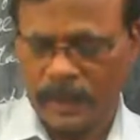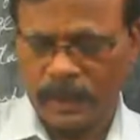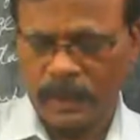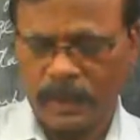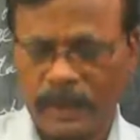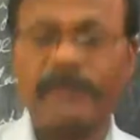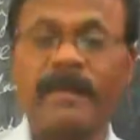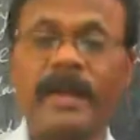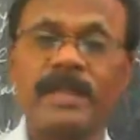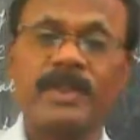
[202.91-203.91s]

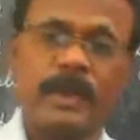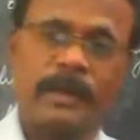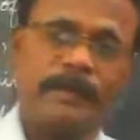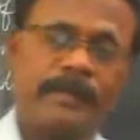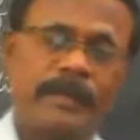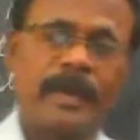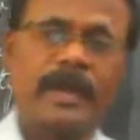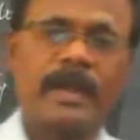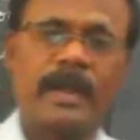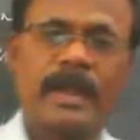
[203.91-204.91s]
inflation,
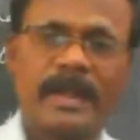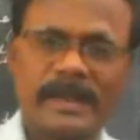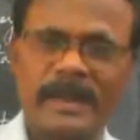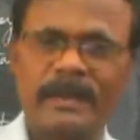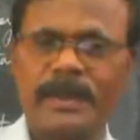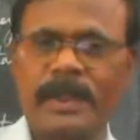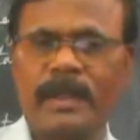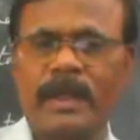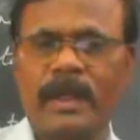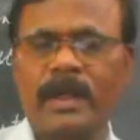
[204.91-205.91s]
consumption,